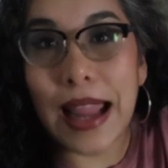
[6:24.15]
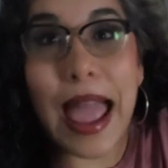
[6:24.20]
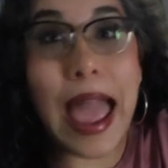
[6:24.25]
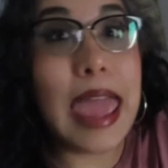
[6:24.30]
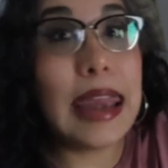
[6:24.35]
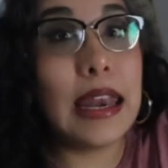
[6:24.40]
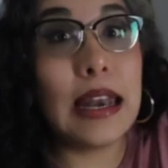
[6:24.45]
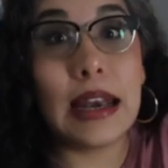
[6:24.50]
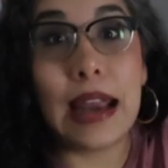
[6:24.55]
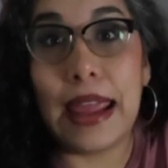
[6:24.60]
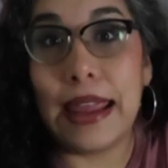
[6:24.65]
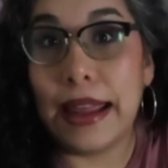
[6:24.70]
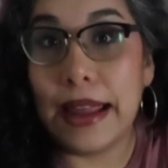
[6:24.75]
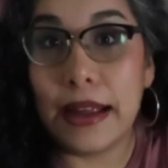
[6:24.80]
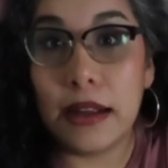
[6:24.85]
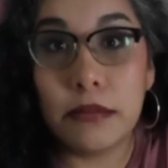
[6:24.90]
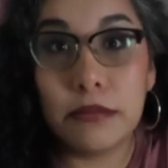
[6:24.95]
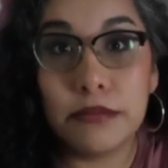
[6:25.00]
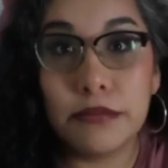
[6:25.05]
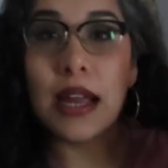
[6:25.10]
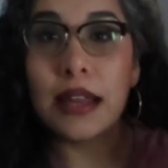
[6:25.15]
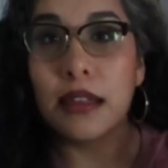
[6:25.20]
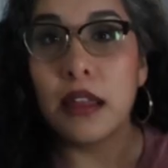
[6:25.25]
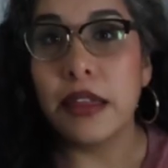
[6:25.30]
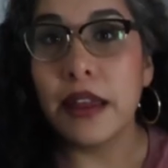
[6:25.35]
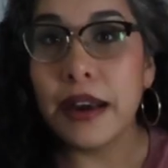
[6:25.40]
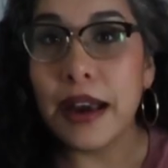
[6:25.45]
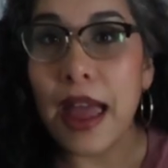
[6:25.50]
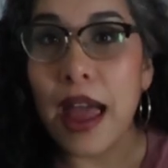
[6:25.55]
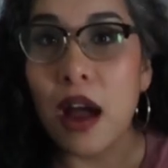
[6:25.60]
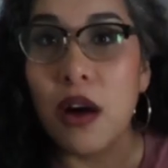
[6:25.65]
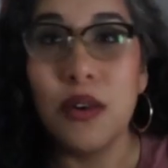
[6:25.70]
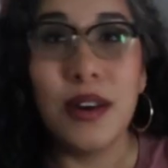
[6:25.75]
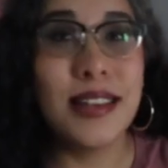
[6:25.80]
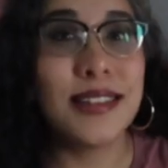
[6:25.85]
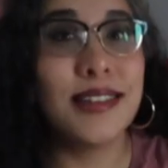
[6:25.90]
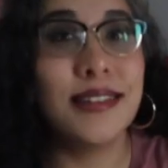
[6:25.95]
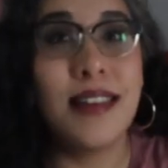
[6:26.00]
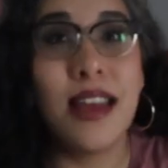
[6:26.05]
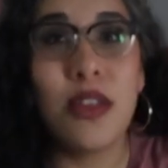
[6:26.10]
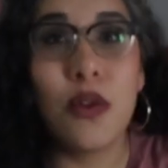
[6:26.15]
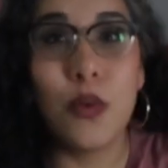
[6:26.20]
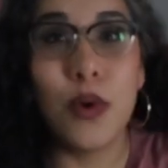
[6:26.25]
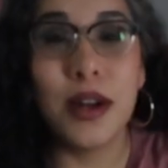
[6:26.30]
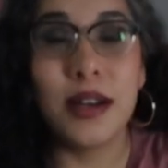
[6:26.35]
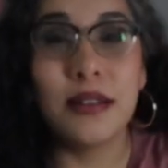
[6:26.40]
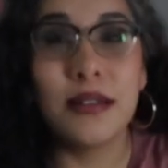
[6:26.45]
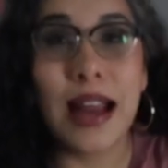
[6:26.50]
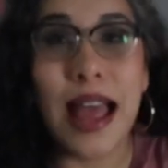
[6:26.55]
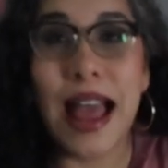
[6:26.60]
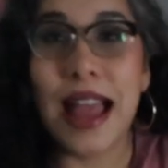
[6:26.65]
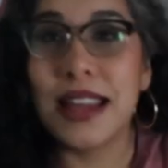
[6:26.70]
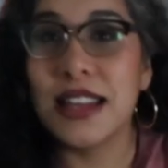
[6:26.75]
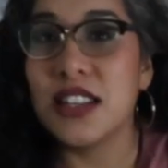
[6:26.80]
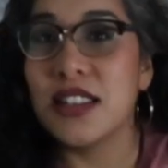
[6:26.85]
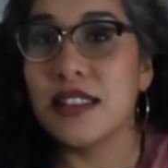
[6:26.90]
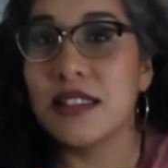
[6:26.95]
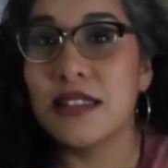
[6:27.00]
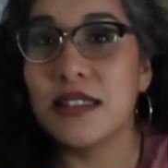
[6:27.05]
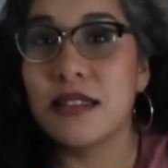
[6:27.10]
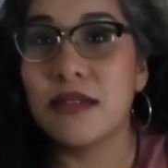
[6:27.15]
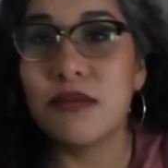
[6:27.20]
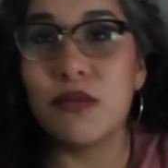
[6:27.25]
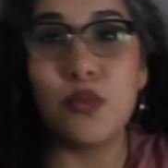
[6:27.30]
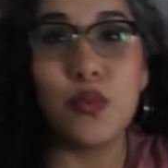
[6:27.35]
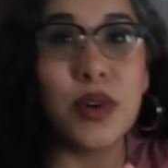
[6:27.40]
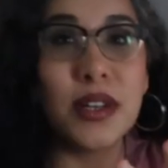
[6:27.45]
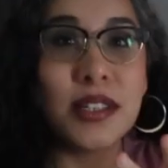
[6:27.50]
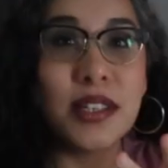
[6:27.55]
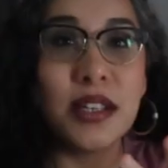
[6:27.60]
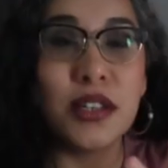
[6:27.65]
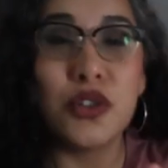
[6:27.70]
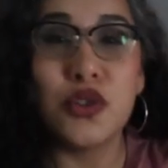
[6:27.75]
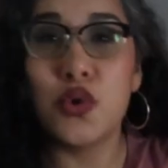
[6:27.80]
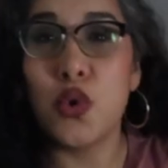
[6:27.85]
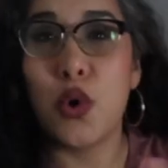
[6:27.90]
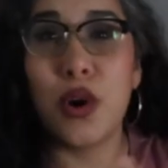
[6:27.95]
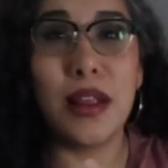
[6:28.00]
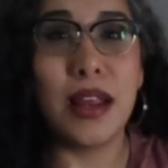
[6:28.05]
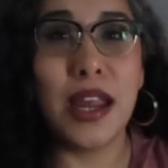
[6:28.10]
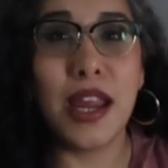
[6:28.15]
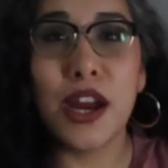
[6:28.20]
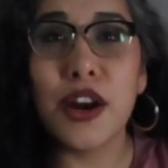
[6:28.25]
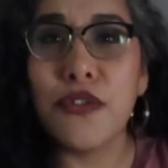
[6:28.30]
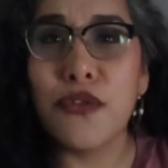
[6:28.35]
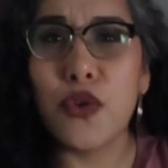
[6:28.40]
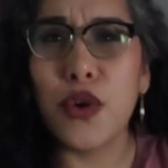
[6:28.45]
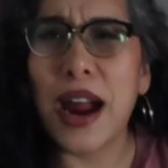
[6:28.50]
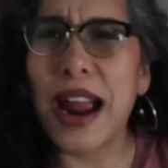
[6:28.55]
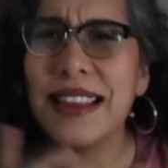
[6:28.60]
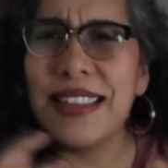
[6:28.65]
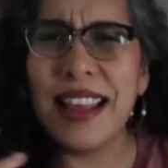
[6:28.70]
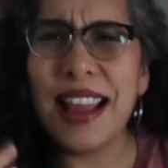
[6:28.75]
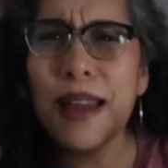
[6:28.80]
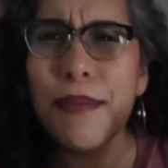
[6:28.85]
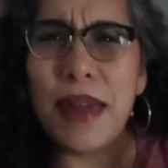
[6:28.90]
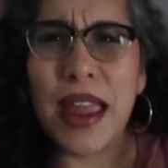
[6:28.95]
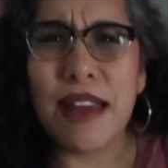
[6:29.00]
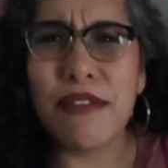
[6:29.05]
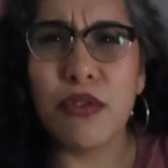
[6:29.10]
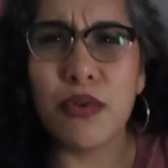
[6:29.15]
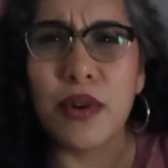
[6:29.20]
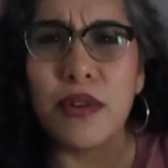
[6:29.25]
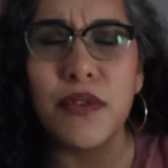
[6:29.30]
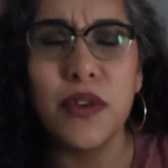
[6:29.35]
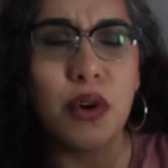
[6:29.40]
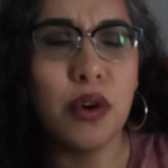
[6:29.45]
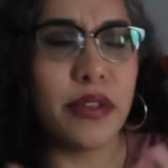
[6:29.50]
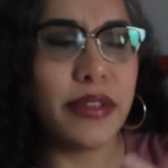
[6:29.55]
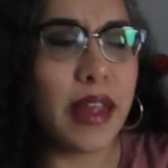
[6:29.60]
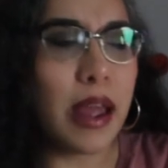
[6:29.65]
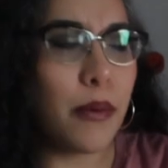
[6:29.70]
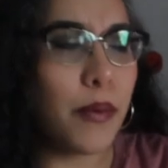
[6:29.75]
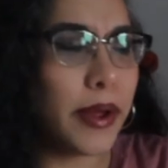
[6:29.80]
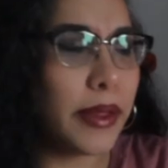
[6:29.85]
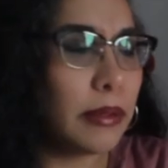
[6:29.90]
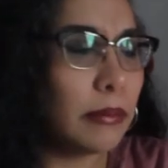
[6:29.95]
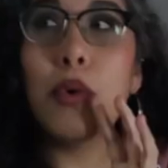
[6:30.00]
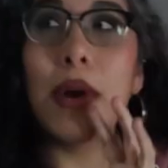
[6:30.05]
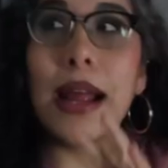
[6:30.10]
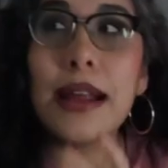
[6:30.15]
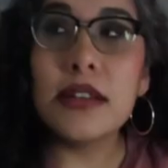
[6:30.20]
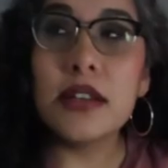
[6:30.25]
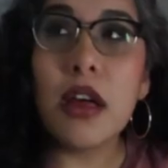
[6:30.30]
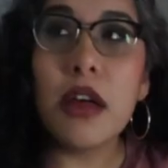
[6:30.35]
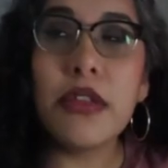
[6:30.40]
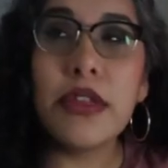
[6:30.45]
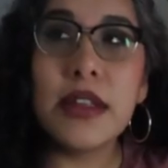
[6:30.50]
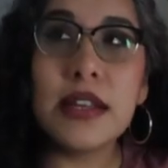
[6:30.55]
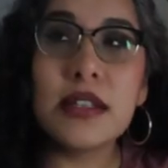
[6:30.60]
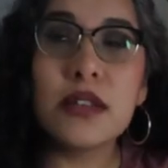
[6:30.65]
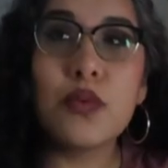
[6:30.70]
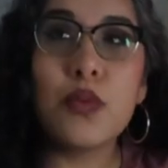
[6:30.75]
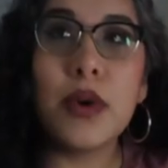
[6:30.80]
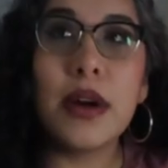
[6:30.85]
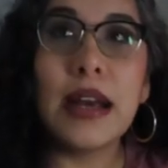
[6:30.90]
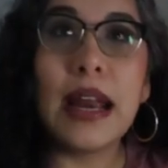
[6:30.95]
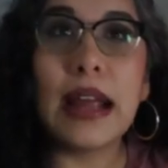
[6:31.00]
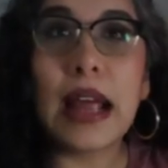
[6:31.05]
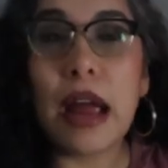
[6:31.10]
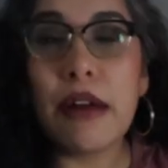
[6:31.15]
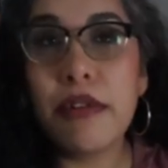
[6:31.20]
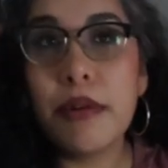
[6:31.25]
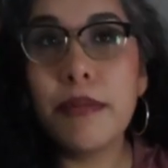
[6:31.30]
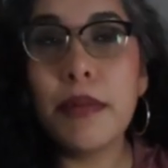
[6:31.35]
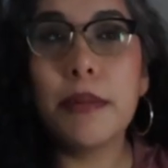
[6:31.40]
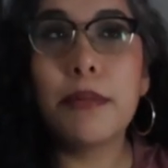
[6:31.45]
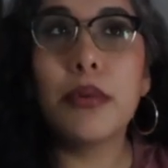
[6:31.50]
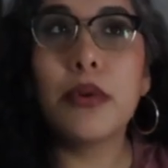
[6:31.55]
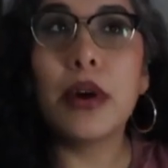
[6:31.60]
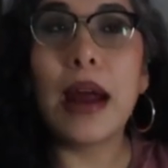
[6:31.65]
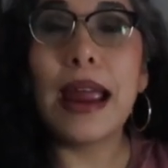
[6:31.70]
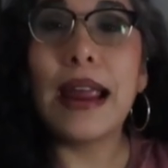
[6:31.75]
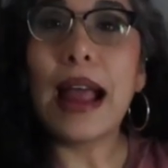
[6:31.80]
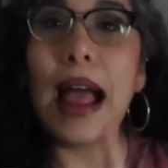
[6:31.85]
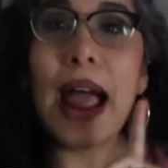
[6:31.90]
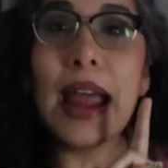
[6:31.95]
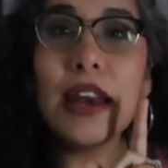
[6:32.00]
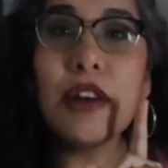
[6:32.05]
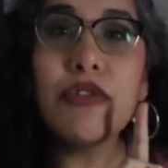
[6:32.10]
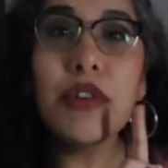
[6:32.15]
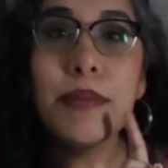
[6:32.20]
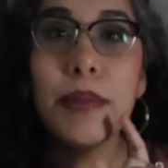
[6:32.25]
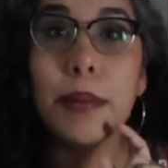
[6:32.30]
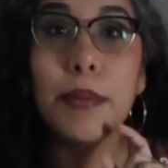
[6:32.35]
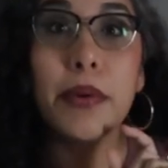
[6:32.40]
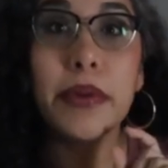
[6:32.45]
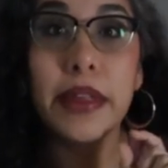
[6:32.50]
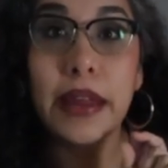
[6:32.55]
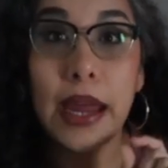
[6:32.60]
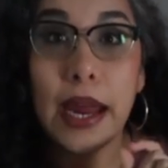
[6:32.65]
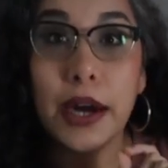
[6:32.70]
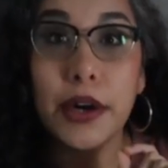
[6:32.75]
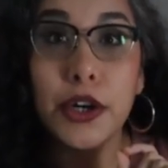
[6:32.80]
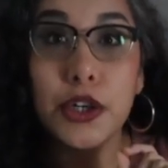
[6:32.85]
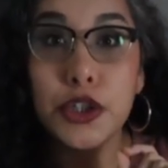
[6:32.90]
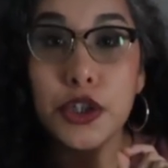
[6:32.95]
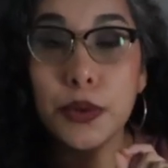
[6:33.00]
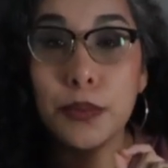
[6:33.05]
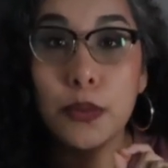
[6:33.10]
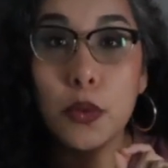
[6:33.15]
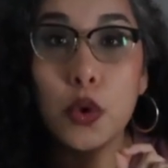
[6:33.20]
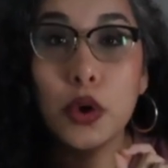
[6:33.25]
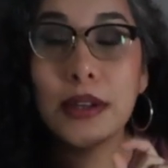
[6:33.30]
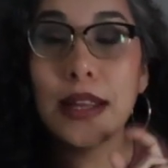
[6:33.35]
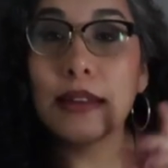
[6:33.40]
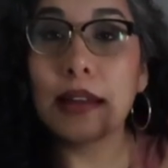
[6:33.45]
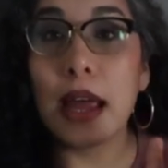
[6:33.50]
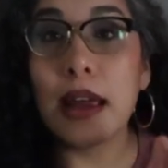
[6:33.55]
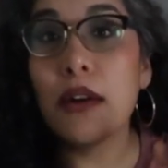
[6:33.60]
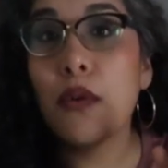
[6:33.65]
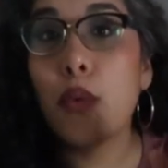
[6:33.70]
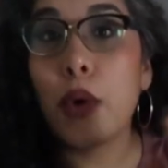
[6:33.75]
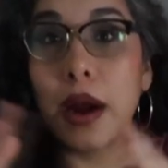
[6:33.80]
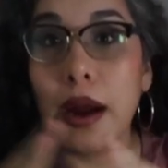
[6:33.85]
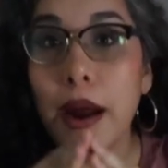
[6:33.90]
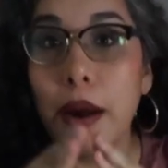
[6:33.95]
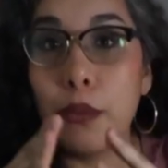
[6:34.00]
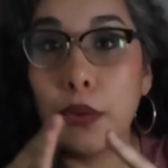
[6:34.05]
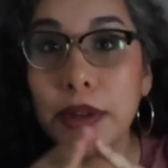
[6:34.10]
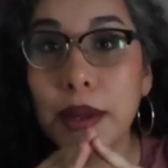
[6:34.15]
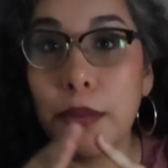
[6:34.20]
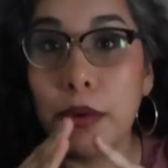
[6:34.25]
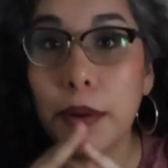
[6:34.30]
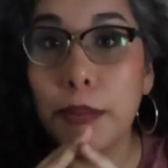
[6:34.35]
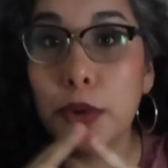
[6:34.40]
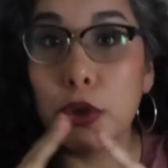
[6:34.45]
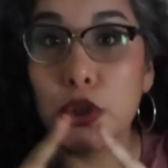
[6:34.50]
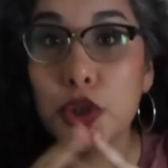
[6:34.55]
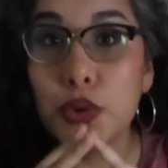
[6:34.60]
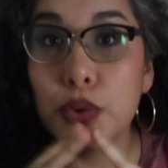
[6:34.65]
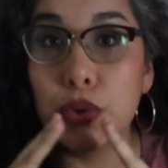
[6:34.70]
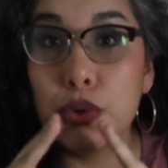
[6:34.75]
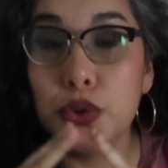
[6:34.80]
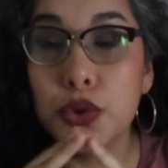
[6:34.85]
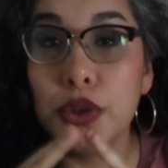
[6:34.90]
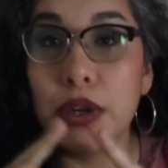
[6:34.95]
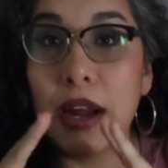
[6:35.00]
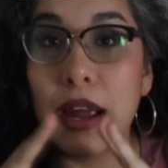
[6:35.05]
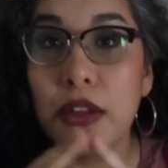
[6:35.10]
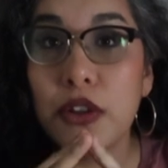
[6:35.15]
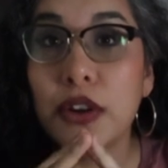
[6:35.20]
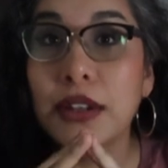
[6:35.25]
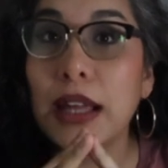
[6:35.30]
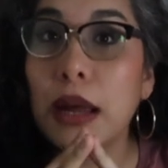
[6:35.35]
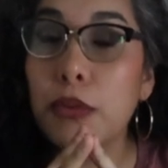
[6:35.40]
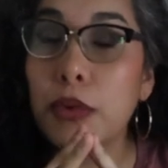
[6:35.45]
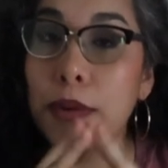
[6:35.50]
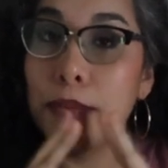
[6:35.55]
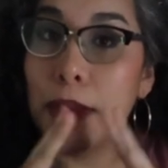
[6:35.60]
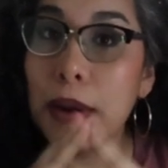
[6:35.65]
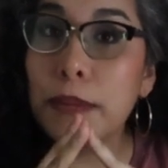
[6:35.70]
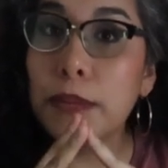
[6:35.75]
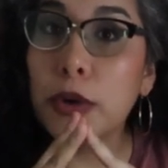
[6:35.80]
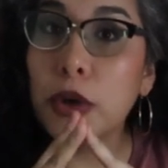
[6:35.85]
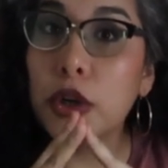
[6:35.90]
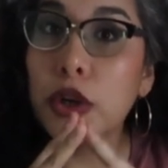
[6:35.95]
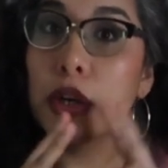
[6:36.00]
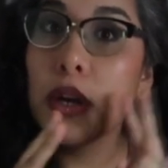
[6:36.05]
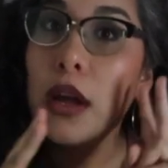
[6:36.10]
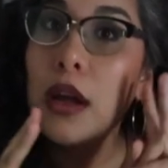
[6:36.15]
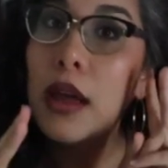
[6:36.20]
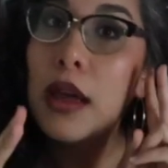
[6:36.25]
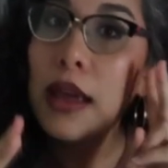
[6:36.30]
i didn't like it death on the nile it's another one i just wasn't totally here for it i think i may have a review on that one when i saw this one like i remember i kind of remember the character more that's kind of why i was able to put two and two together because i remembered